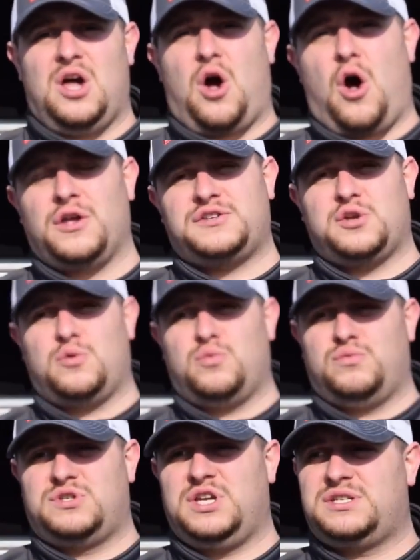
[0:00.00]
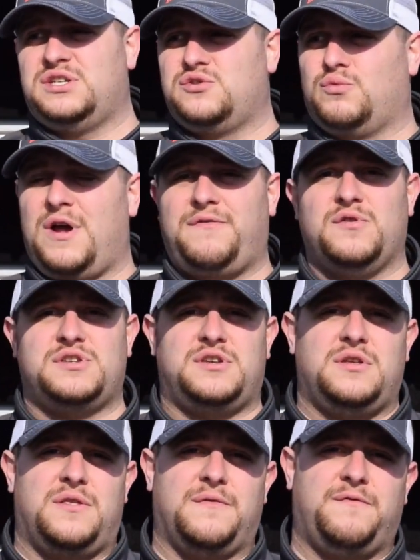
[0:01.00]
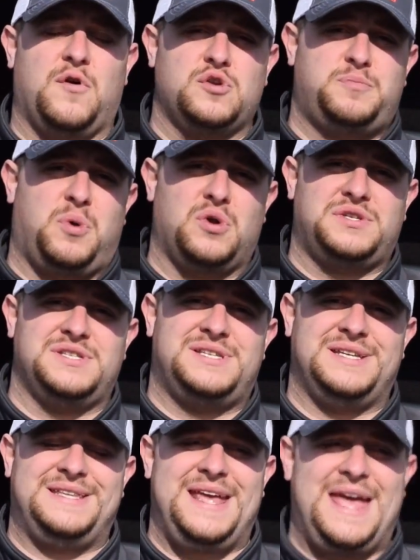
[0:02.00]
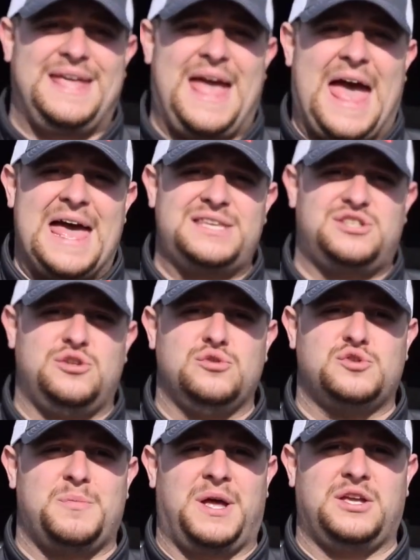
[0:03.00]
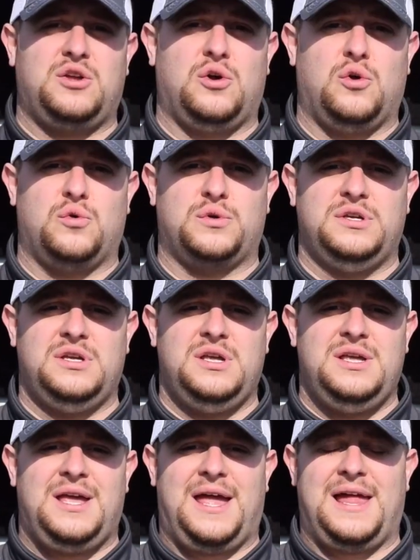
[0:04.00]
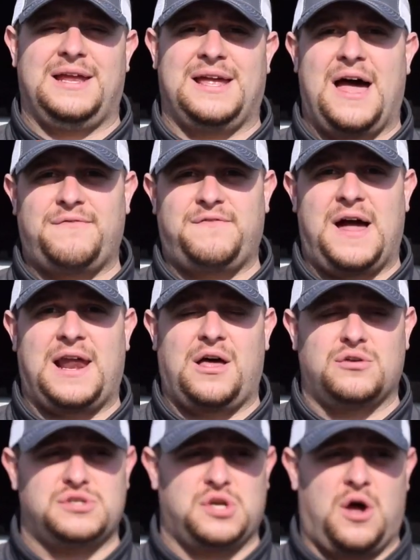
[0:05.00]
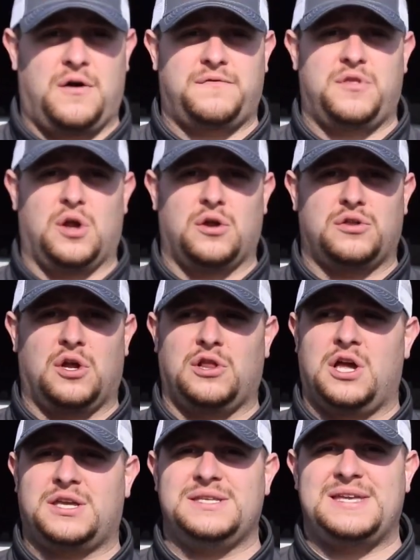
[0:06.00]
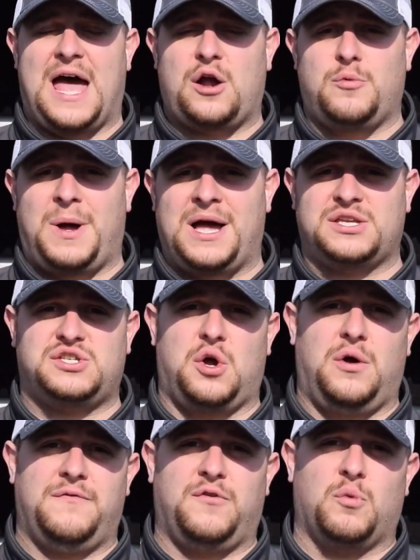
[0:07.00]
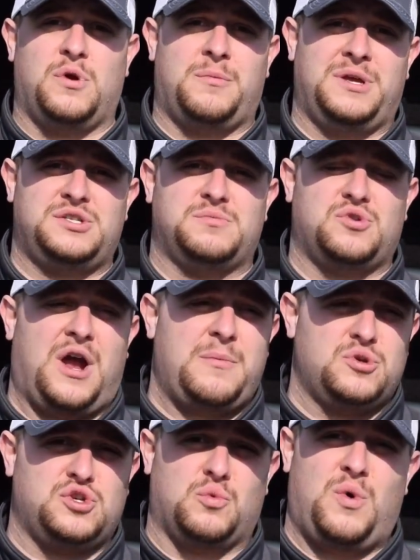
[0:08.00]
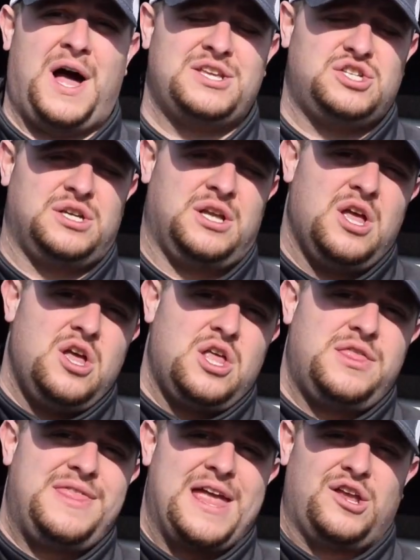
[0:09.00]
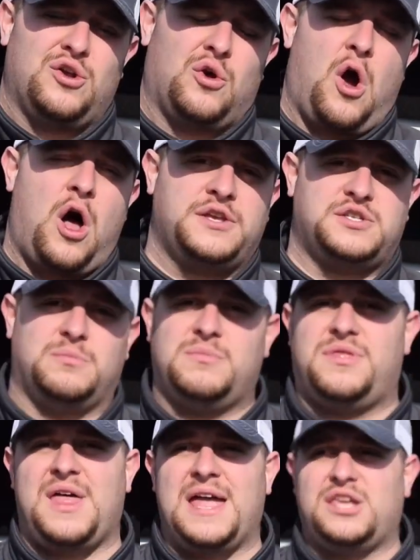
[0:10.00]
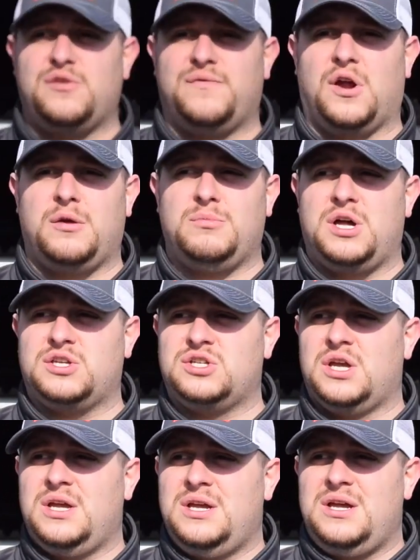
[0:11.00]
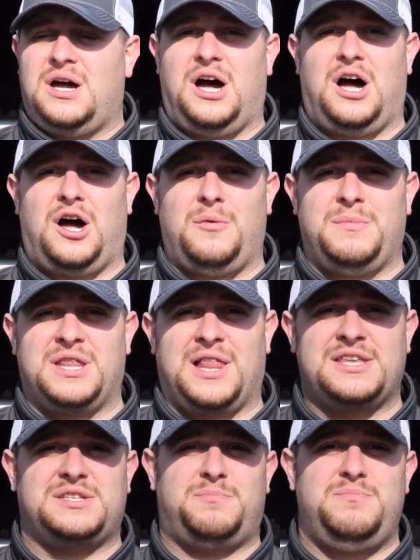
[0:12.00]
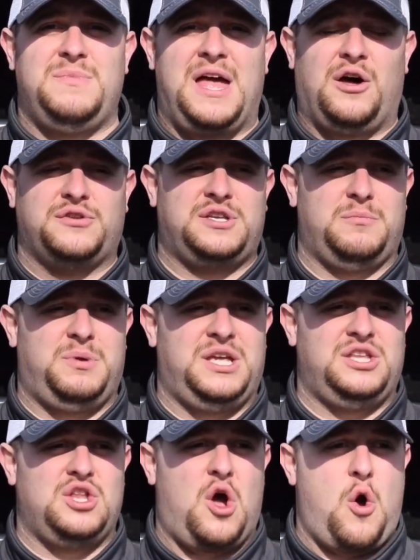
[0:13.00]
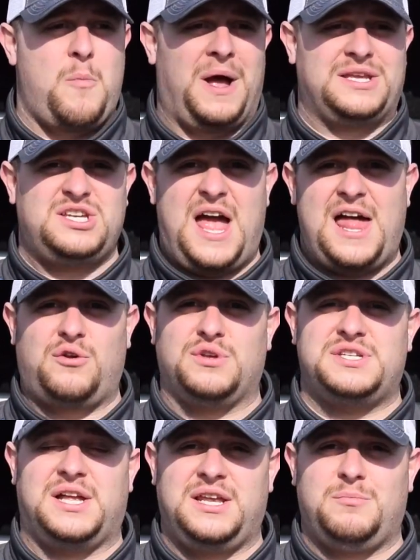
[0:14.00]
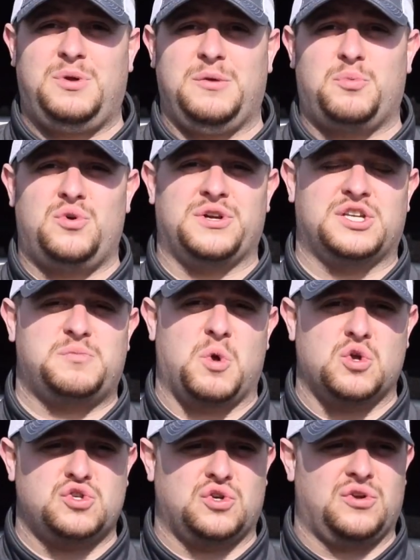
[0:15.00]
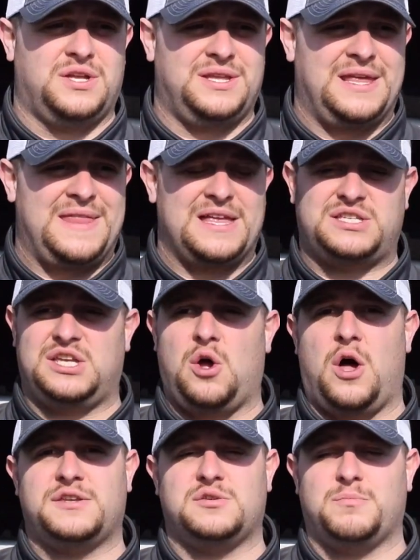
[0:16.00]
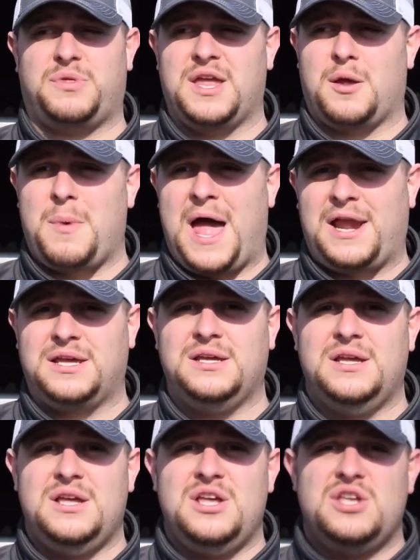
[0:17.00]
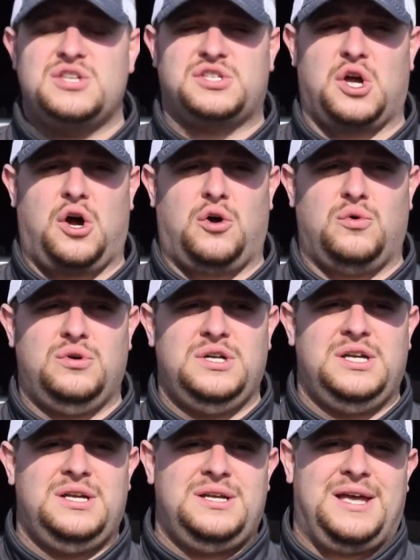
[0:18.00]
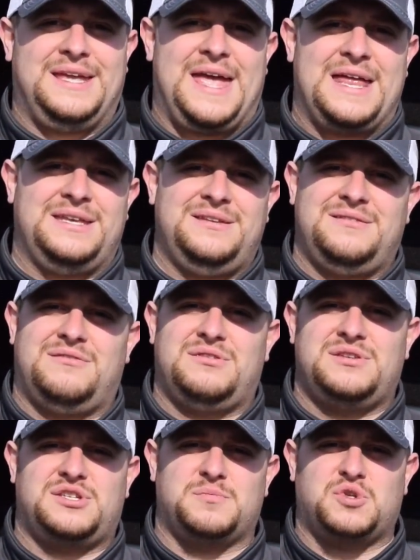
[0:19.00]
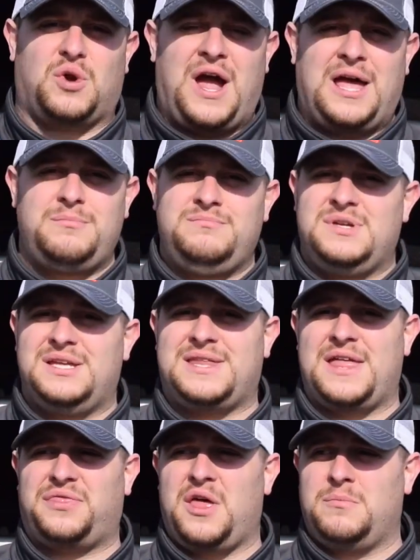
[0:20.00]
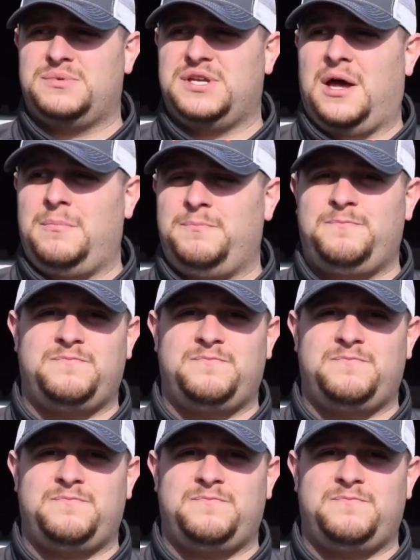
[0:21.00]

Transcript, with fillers: Also, just as a reference, the first person today has used my code and got $5 off their, their lucky tackle box. So if you're one of my subscribers, you're watching, that you're awesome. Thank you very much. Um, it lets LTB know my channel is hitting people on exposure, and, and that's the awesome thing about it. So again, subscribe, hit that thumbs up,